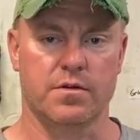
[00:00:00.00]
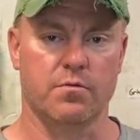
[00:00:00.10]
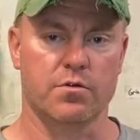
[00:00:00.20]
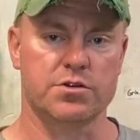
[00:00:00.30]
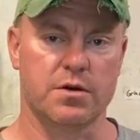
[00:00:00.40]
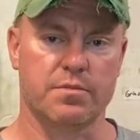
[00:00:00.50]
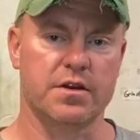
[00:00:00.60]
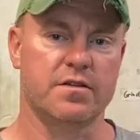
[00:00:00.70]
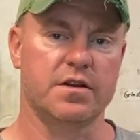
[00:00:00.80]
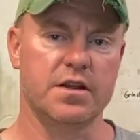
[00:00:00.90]
we'll jump
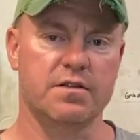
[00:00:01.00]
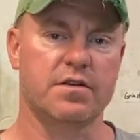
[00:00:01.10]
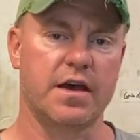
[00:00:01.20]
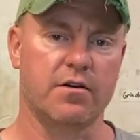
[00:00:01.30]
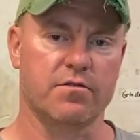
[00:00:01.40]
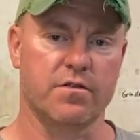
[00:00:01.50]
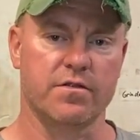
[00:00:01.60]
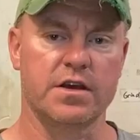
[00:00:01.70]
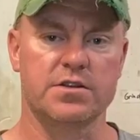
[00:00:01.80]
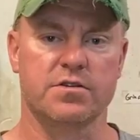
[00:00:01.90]
into the details
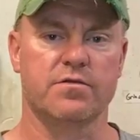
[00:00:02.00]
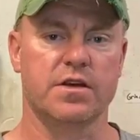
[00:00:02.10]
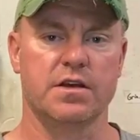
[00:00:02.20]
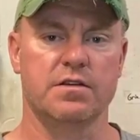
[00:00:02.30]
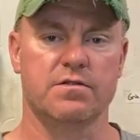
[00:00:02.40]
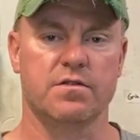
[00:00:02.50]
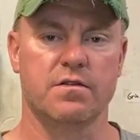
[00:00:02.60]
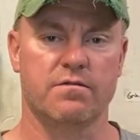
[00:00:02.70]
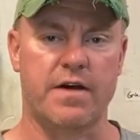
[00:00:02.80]
of each of these